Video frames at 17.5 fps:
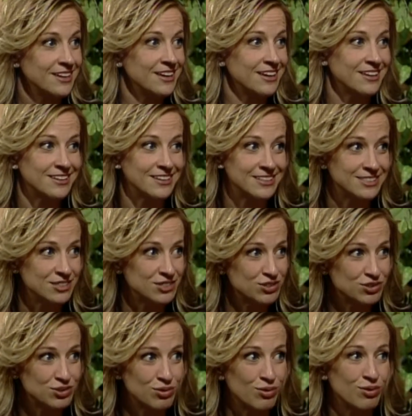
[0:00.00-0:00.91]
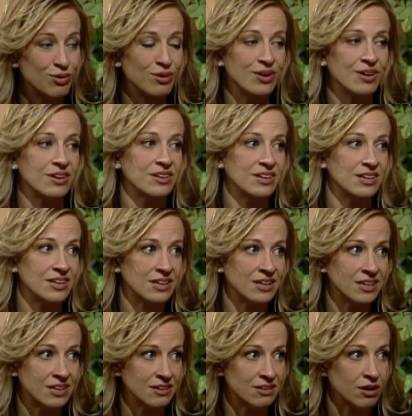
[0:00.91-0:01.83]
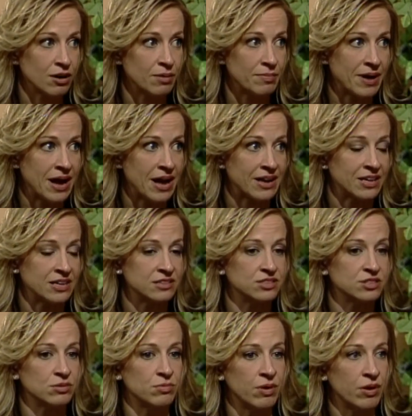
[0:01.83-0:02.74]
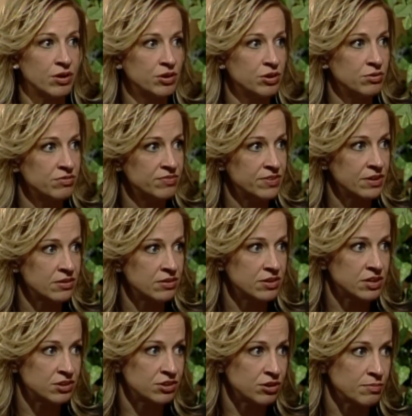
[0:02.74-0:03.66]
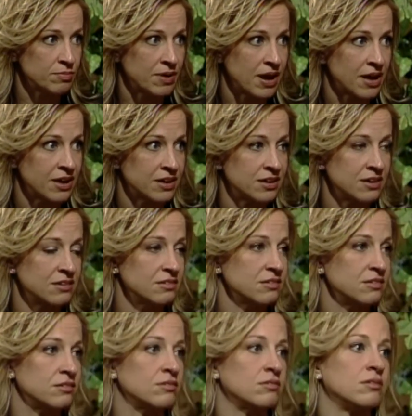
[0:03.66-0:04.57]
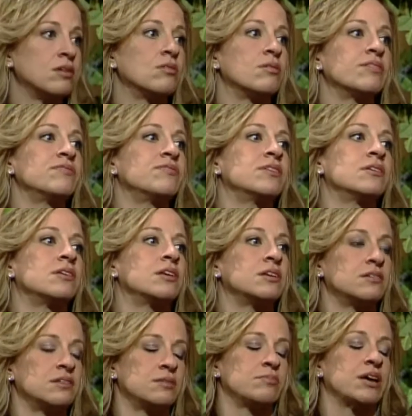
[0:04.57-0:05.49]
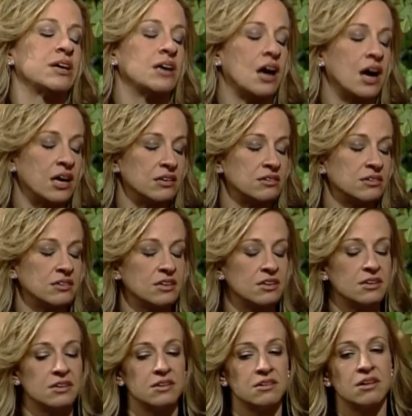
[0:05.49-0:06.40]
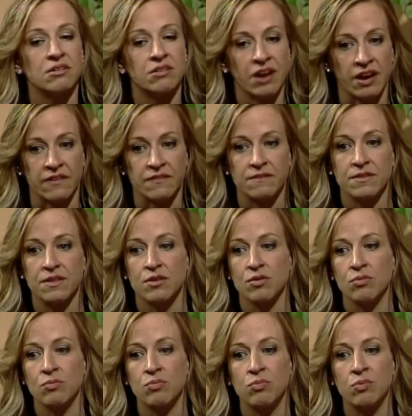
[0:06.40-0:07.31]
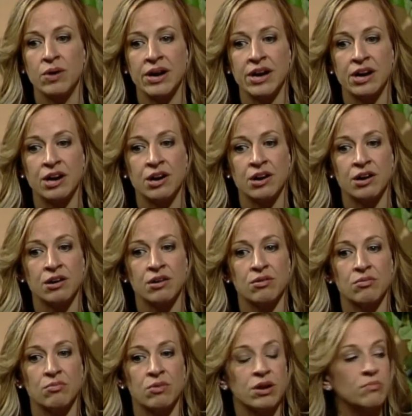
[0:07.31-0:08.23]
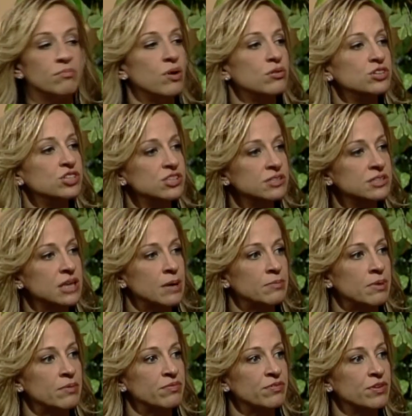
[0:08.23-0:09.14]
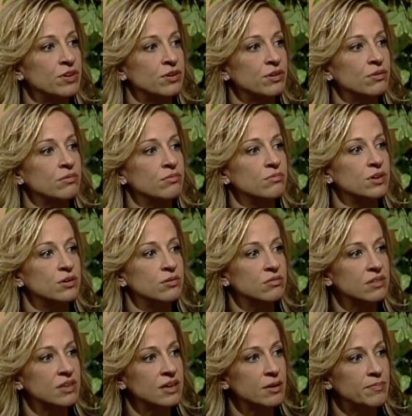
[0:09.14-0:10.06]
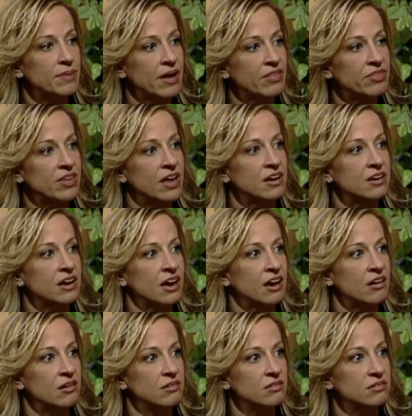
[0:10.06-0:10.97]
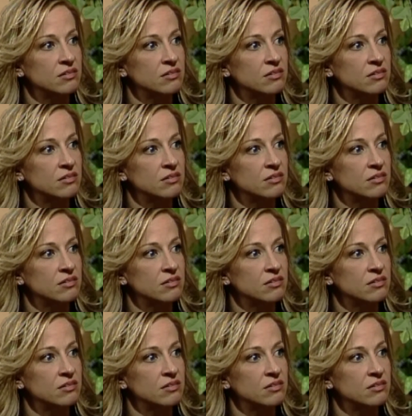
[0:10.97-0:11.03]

And it's stored in our body. So where do you feel it in your body? I feel it in my gut. Okay. What emotions come up for you when you think about that now?